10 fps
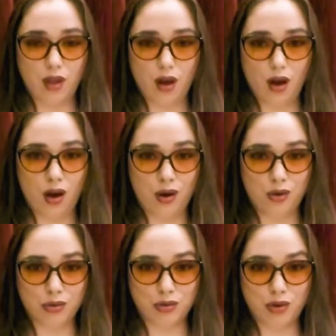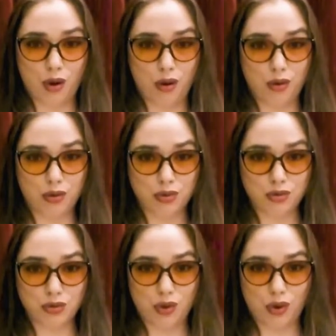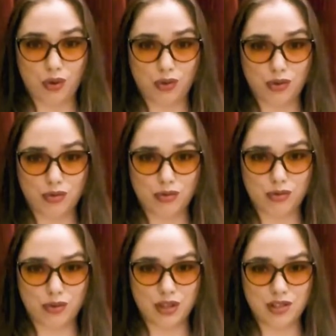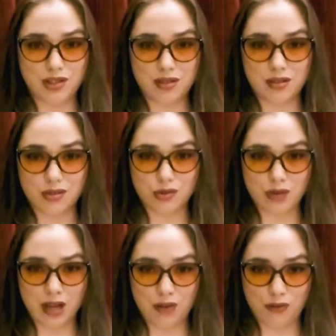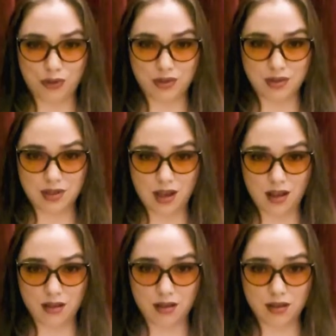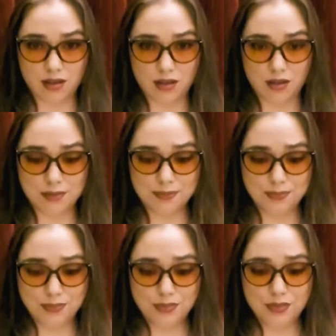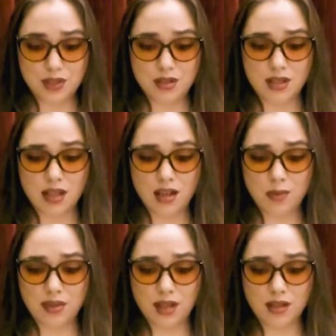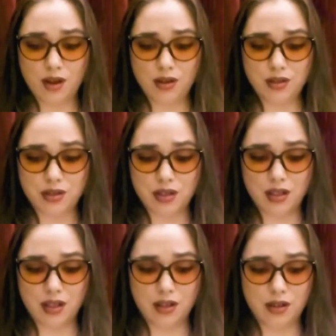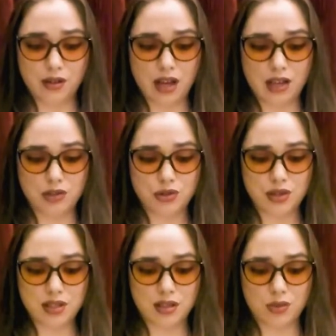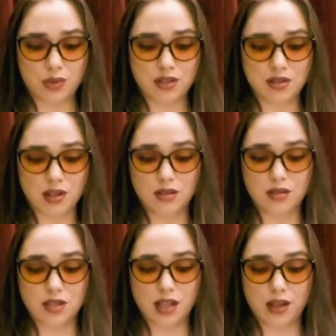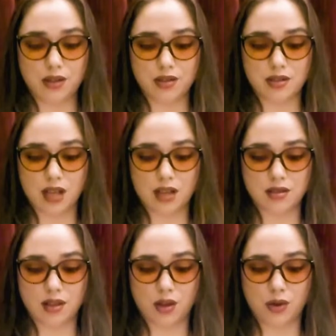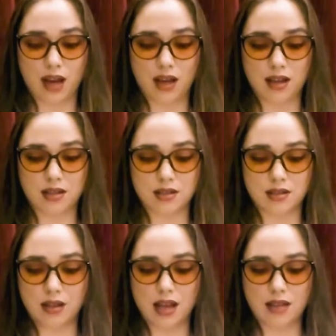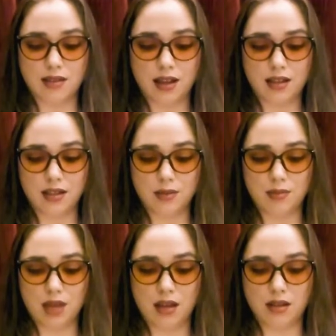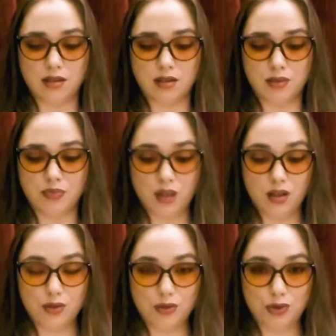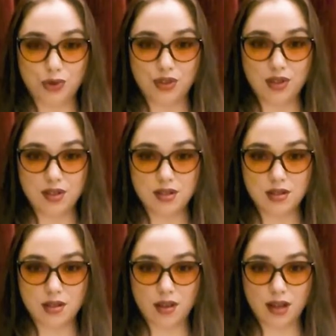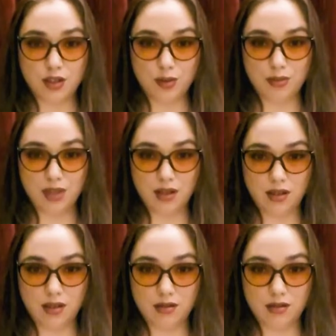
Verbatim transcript: Oh, cold, cold, rigid, dreadful death! Set up thine altar here, and dress it with such terrors as thou hast at thy command, for this is thy dominion